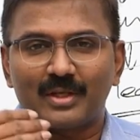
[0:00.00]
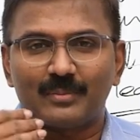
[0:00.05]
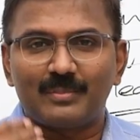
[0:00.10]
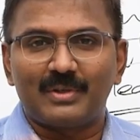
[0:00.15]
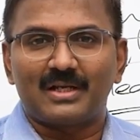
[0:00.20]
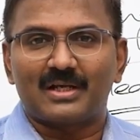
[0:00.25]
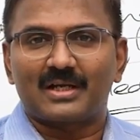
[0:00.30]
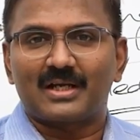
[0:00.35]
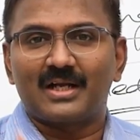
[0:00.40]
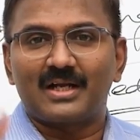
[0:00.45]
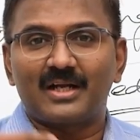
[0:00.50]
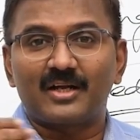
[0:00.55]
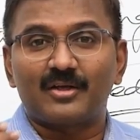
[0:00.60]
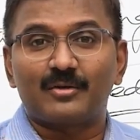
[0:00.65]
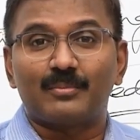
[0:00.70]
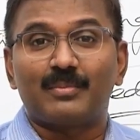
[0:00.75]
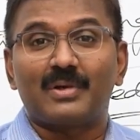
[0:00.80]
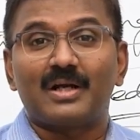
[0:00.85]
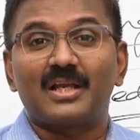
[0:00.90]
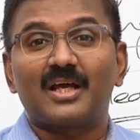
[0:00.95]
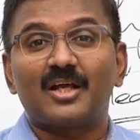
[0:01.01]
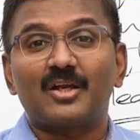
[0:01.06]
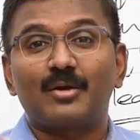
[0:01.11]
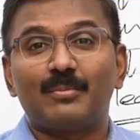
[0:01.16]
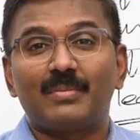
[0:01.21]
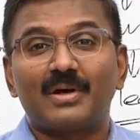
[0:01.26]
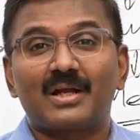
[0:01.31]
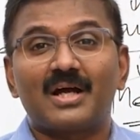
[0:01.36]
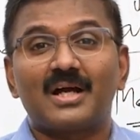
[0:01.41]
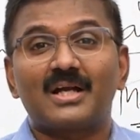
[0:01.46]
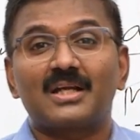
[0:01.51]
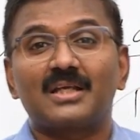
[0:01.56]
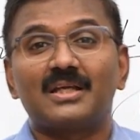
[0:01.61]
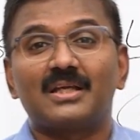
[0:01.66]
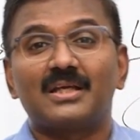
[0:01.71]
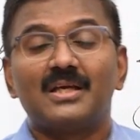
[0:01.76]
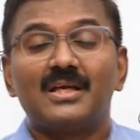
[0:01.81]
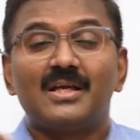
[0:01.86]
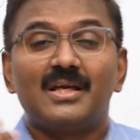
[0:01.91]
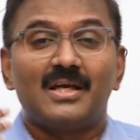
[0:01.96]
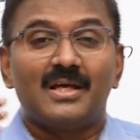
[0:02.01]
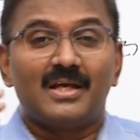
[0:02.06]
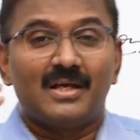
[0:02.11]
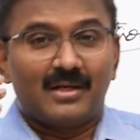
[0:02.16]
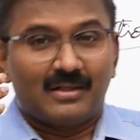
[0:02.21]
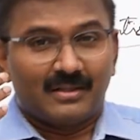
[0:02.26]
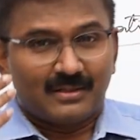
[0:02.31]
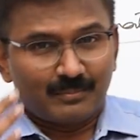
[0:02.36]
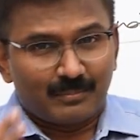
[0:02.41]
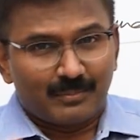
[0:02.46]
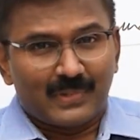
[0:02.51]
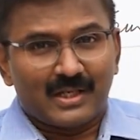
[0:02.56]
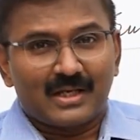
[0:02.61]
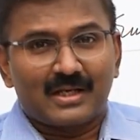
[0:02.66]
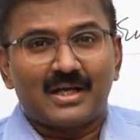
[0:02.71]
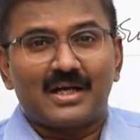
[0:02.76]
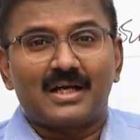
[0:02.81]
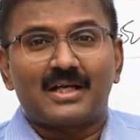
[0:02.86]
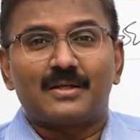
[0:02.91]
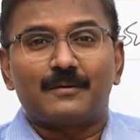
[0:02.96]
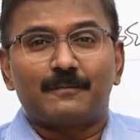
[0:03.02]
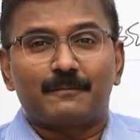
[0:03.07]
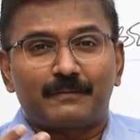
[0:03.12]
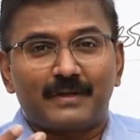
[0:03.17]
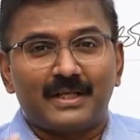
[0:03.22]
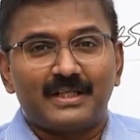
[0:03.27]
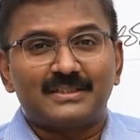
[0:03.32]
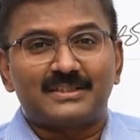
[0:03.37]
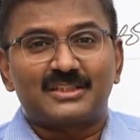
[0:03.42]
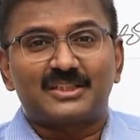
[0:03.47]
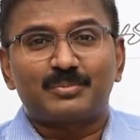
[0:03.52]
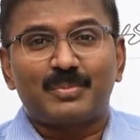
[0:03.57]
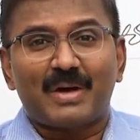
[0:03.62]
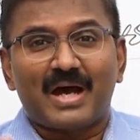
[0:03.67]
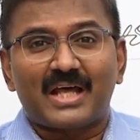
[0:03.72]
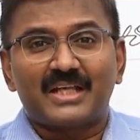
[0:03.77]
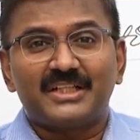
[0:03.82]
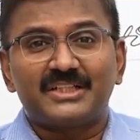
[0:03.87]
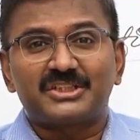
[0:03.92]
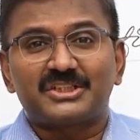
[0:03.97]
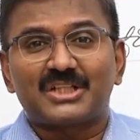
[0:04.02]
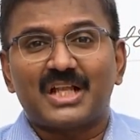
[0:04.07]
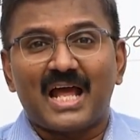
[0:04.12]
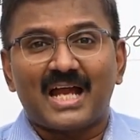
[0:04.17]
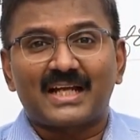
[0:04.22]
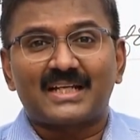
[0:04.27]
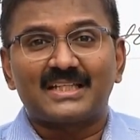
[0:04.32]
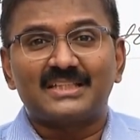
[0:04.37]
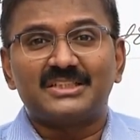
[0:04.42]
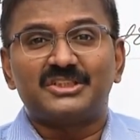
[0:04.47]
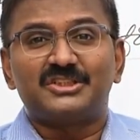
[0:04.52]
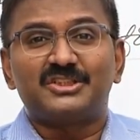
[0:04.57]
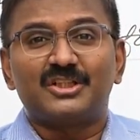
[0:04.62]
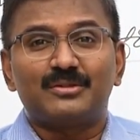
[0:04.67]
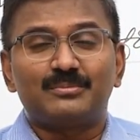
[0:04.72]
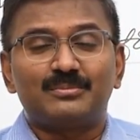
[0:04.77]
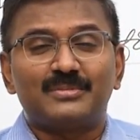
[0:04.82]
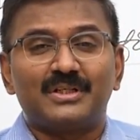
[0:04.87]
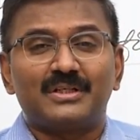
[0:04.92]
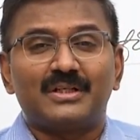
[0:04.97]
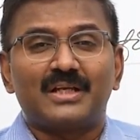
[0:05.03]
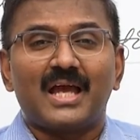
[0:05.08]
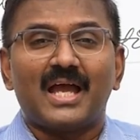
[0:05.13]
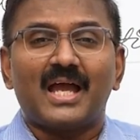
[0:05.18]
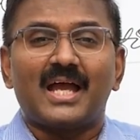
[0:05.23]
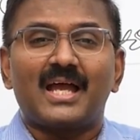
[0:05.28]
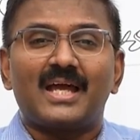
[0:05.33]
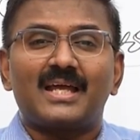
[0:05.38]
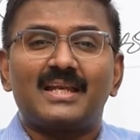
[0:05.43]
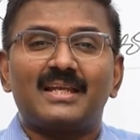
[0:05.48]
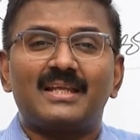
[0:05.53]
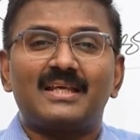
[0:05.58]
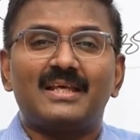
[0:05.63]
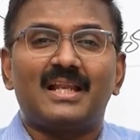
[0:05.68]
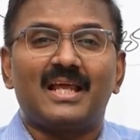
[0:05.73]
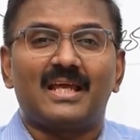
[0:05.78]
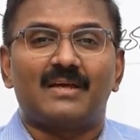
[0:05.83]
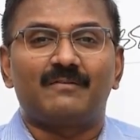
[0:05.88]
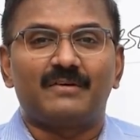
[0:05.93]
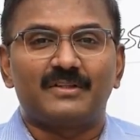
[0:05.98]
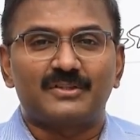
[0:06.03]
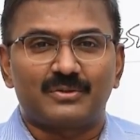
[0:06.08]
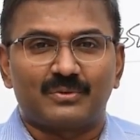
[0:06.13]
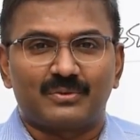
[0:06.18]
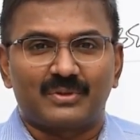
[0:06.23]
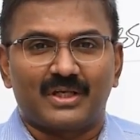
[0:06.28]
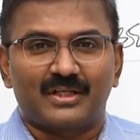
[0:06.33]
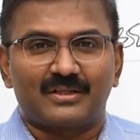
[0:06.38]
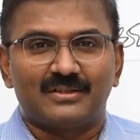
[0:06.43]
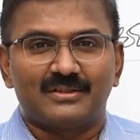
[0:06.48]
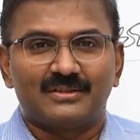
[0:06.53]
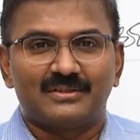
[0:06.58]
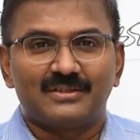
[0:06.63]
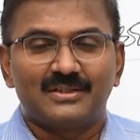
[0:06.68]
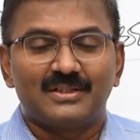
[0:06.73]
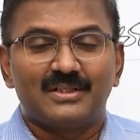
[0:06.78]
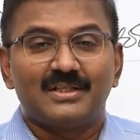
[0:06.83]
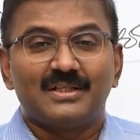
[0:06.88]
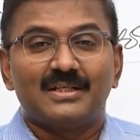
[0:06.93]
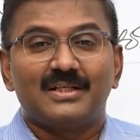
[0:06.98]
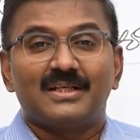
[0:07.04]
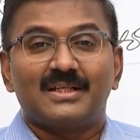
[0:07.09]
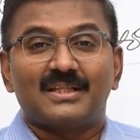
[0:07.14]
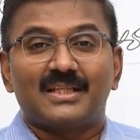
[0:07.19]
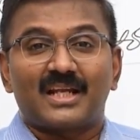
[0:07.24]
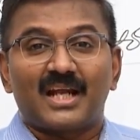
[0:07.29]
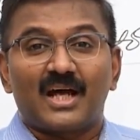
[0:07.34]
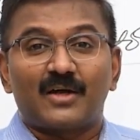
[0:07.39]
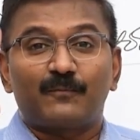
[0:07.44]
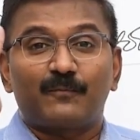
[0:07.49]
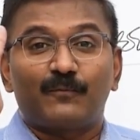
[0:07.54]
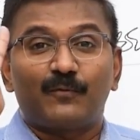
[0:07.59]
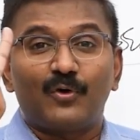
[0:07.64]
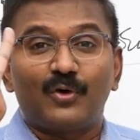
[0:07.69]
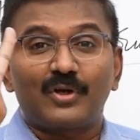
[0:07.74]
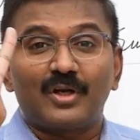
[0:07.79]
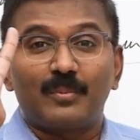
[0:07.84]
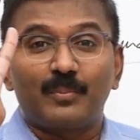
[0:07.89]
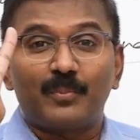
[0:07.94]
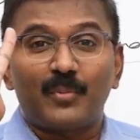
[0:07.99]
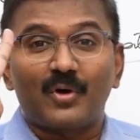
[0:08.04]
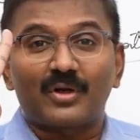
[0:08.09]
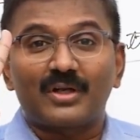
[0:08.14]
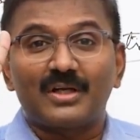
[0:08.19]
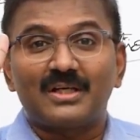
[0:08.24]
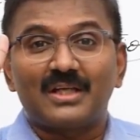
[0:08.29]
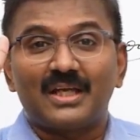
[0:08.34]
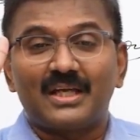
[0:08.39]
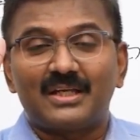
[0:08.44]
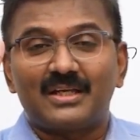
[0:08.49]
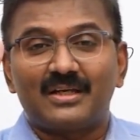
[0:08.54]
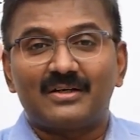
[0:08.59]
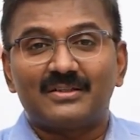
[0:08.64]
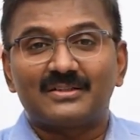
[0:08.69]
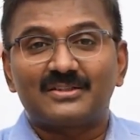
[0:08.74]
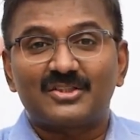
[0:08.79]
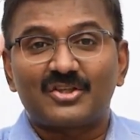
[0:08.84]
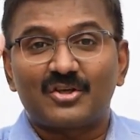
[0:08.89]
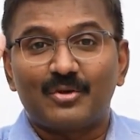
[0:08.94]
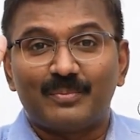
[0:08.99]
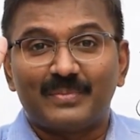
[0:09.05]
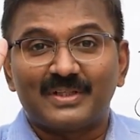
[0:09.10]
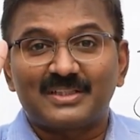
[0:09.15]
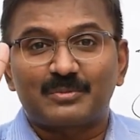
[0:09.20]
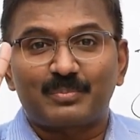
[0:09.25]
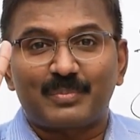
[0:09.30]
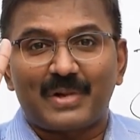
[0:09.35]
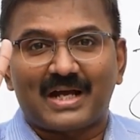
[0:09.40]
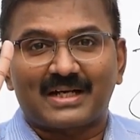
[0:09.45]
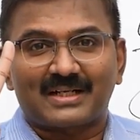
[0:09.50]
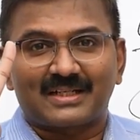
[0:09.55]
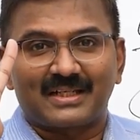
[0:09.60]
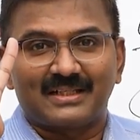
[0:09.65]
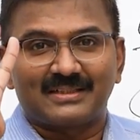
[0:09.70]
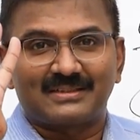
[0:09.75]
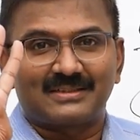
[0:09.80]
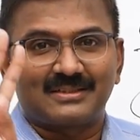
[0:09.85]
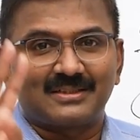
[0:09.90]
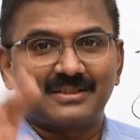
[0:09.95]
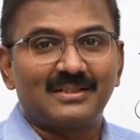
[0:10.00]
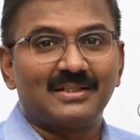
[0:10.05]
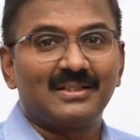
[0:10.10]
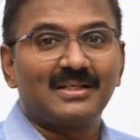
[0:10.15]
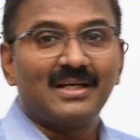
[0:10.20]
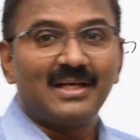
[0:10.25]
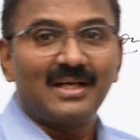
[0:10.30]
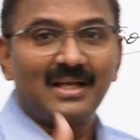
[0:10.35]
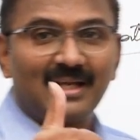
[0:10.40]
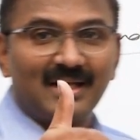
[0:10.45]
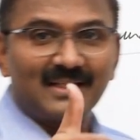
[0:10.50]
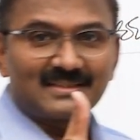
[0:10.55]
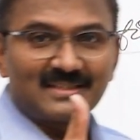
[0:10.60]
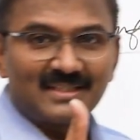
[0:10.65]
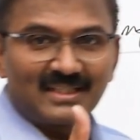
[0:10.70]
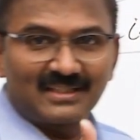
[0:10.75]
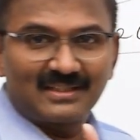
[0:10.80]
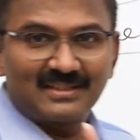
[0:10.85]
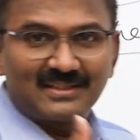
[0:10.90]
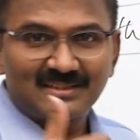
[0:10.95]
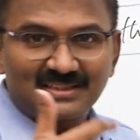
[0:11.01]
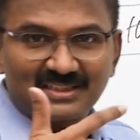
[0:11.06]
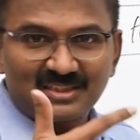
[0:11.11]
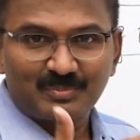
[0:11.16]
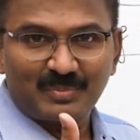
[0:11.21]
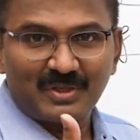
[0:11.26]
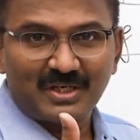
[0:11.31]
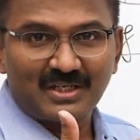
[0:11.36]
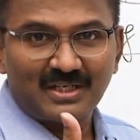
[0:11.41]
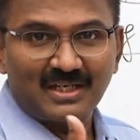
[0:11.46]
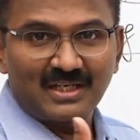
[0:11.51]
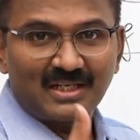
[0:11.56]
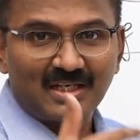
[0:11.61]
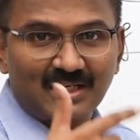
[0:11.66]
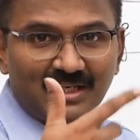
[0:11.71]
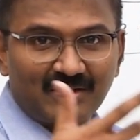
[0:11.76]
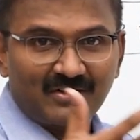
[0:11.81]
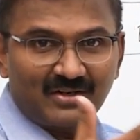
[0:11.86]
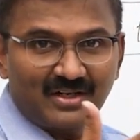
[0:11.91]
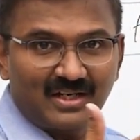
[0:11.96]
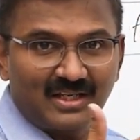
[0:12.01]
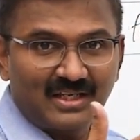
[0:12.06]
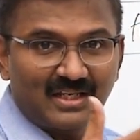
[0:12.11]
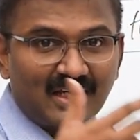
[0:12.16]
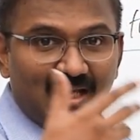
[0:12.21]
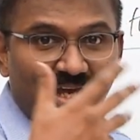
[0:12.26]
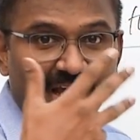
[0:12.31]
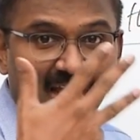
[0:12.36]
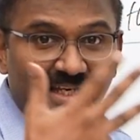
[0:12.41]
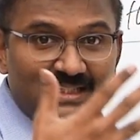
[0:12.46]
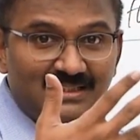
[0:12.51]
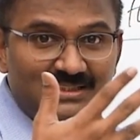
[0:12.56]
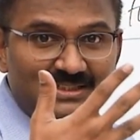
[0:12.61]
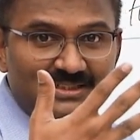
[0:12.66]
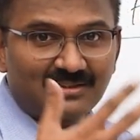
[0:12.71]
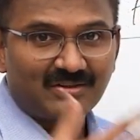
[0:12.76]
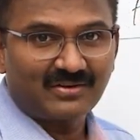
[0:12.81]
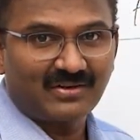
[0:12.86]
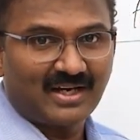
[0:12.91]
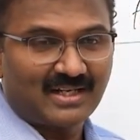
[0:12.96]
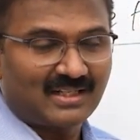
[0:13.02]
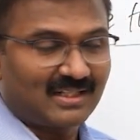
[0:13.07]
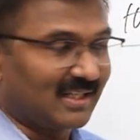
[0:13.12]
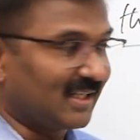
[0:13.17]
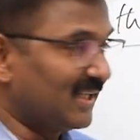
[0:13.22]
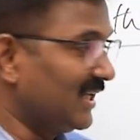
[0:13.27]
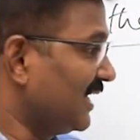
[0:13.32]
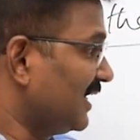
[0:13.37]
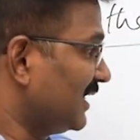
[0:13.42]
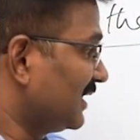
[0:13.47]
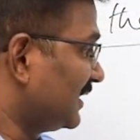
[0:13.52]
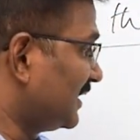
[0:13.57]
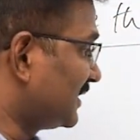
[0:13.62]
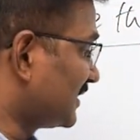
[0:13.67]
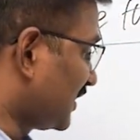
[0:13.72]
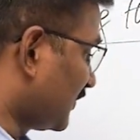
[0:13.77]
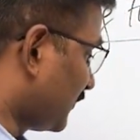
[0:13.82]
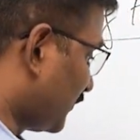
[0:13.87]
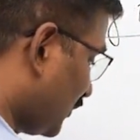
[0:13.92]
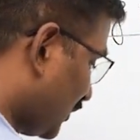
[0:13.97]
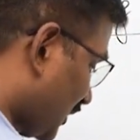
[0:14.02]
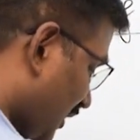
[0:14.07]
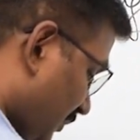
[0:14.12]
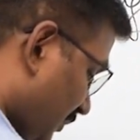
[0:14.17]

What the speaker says: Tamil, Kannada, Malayalam, Marathi, Bengali, French, Spanish, Latin, German, any language you take. There are four important areas you must practice: listening, speaking, reading, and writing. These are the four